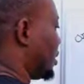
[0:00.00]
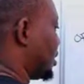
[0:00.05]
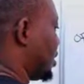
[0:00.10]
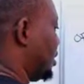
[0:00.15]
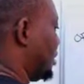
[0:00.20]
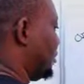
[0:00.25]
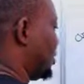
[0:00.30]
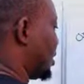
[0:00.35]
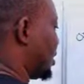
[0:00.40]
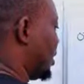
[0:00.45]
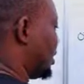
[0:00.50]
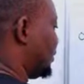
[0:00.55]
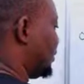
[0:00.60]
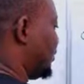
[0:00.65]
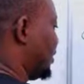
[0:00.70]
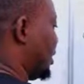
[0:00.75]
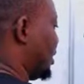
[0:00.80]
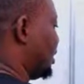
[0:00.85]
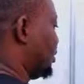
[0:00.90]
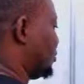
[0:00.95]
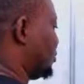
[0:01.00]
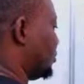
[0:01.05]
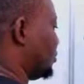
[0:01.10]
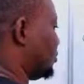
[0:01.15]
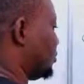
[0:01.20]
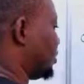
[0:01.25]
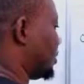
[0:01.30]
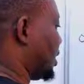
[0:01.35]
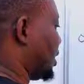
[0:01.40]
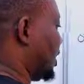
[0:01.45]
can be classified into
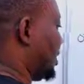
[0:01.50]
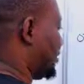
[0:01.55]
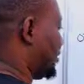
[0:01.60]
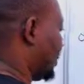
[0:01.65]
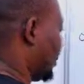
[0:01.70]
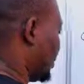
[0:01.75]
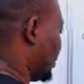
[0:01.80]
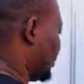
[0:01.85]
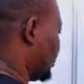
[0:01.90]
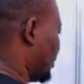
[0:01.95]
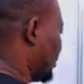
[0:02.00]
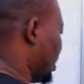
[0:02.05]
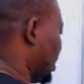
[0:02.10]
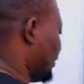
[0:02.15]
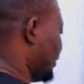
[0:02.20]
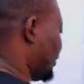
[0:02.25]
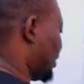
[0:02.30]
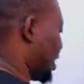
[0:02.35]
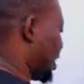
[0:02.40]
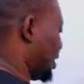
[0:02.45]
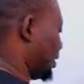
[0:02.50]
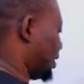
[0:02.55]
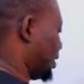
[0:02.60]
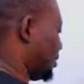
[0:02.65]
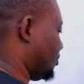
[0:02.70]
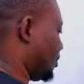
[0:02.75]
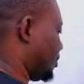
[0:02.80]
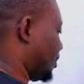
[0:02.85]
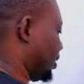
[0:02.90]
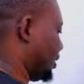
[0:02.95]
two types. We have
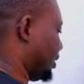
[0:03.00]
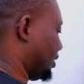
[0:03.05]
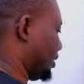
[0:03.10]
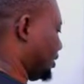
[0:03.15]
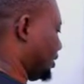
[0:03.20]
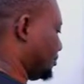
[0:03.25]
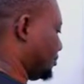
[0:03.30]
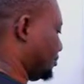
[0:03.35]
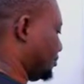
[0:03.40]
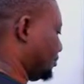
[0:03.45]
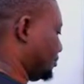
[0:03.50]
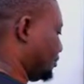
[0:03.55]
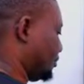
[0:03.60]
catabolism